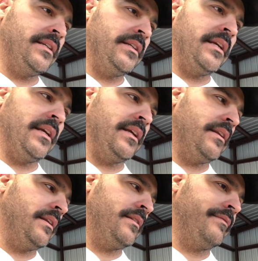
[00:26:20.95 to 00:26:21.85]
And
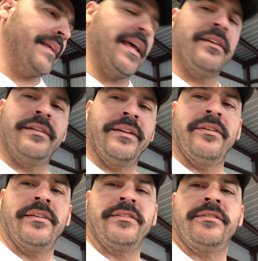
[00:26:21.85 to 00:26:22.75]
I
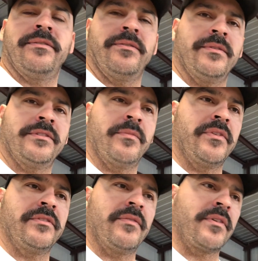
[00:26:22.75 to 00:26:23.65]
just don't know what some of the
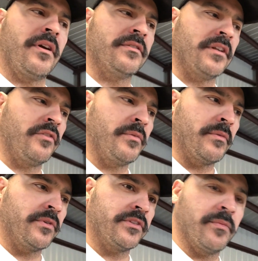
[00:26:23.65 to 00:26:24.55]
stuff costs. I don't
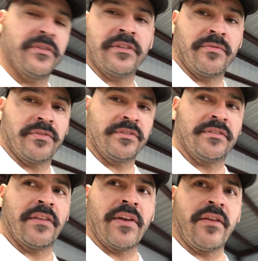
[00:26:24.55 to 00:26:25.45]
remember. Some of the stuff was just
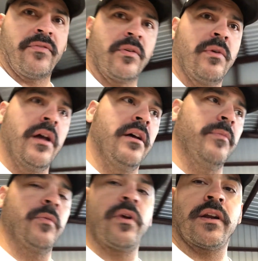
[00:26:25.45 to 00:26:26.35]
I've had for a while. I've
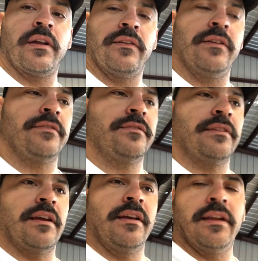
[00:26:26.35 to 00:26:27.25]
been working on this
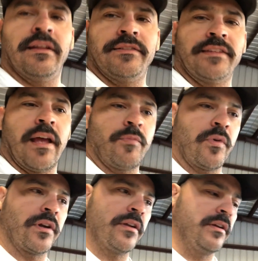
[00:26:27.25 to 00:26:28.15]
and I stopped
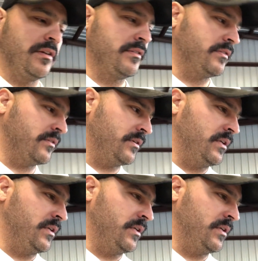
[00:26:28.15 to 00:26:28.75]
working on it, so.